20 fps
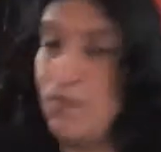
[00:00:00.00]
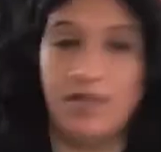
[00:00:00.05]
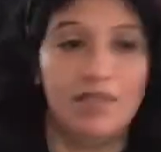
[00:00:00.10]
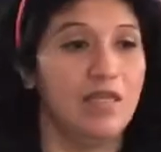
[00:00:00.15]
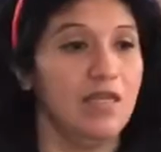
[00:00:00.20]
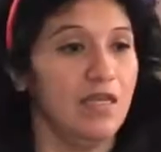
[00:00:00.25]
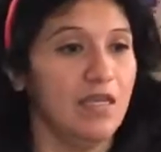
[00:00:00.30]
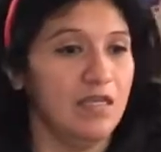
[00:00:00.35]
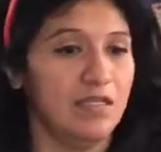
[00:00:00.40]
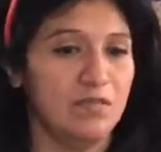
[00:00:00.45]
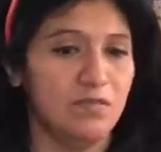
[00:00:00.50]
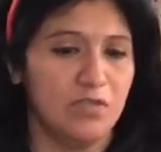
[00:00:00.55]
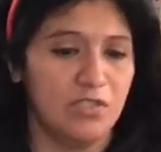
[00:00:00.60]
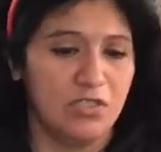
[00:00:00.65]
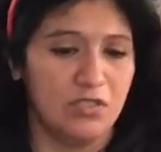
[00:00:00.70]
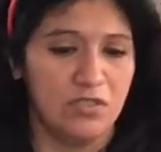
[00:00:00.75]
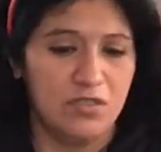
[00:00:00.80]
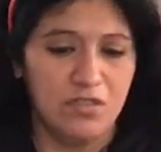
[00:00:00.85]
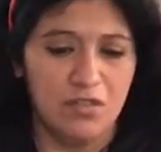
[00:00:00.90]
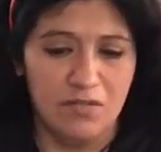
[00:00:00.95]
one that has,
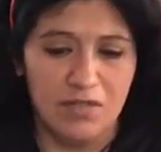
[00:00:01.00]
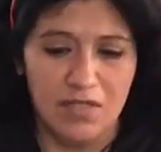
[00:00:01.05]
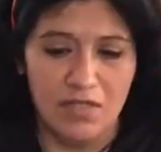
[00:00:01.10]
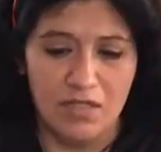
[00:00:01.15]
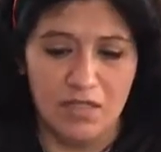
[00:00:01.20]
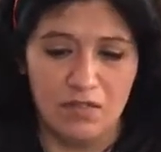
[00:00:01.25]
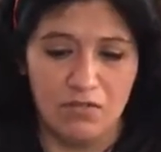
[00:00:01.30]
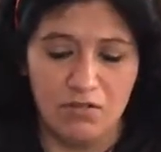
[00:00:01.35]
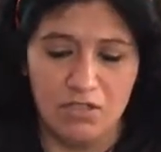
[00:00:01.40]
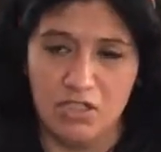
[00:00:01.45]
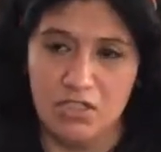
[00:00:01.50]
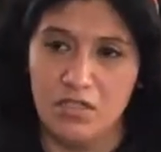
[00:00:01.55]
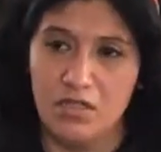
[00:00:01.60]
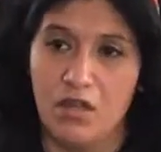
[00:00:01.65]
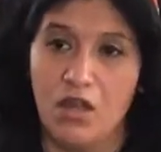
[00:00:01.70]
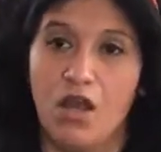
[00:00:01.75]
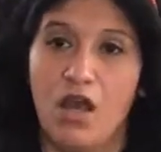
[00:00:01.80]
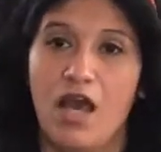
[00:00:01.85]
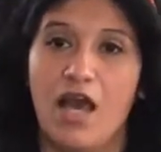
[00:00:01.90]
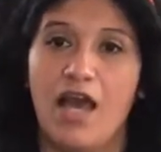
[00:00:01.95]
which, you know what? The question,
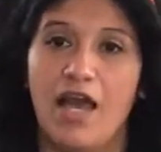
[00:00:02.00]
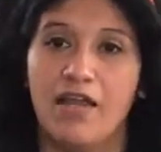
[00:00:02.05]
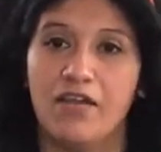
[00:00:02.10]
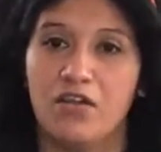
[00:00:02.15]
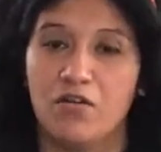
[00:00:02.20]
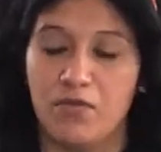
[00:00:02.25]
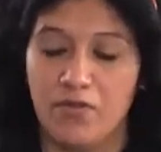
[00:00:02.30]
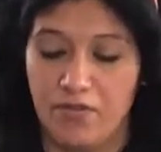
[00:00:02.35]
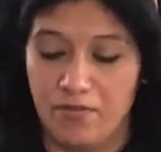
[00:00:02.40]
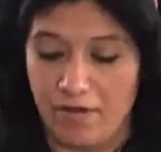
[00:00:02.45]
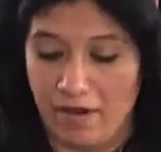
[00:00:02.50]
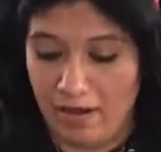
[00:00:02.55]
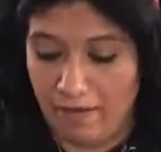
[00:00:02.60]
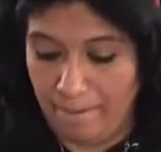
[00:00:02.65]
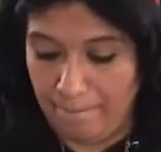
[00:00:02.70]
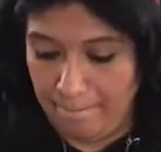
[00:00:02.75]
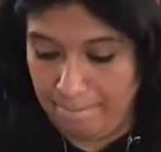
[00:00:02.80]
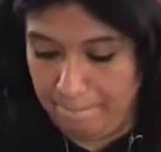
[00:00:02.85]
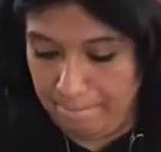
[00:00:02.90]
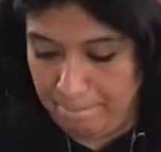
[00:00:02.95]
I know where they're at.
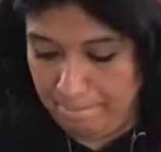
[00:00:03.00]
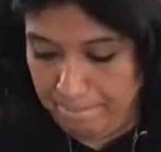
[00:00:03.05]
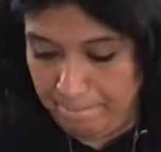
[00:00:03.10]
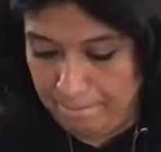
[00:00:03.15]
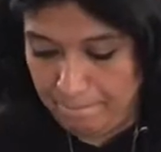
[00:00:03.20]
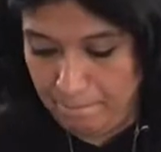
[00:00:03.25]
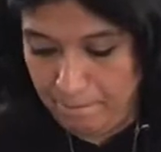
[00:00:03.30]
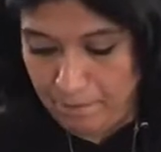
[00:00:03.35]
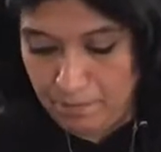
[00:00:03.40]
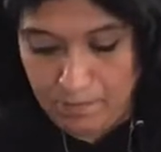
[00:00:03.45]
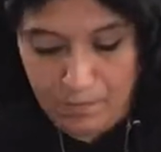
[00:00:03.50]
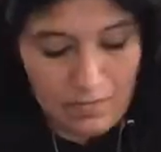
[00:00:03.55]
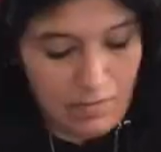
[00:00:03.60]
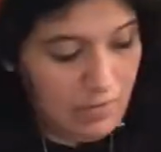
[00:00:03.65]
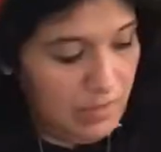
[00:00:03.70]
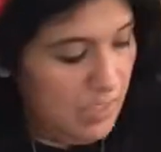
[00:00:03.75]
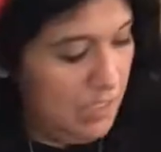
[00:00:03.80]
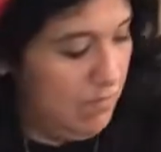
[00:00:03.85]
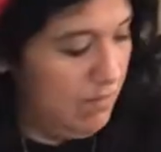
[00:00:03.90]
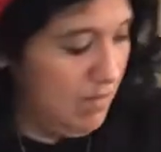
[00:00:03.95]

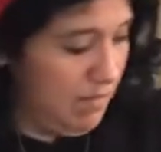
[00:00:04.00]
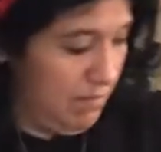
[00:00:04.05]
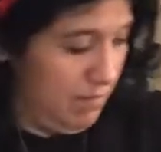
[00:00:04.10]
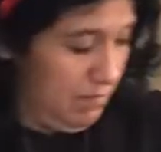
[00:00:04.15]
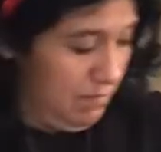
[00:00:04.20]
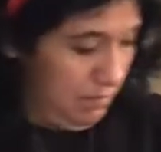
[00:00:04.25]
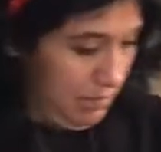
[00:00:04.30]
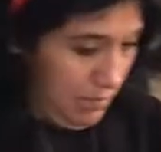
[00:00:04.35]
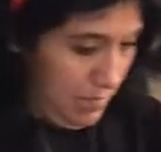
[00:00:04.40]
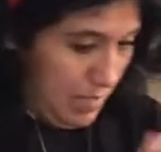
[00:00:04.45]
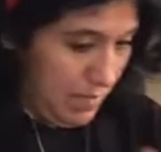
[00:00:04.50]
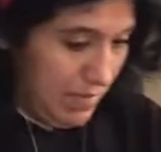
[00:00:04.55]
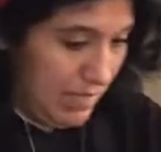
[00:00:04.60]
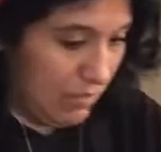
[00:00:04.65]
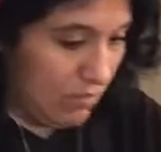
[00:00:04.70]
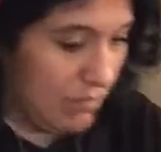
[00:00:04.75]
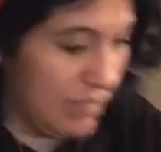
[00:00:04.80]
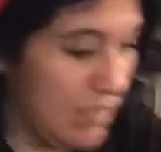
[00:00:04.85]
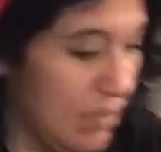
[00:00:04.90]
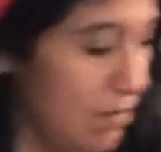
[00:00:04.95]
You know what? I might
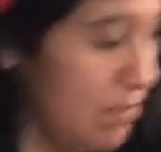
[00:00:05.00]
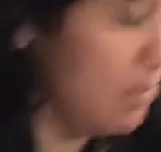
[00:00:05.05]
go get them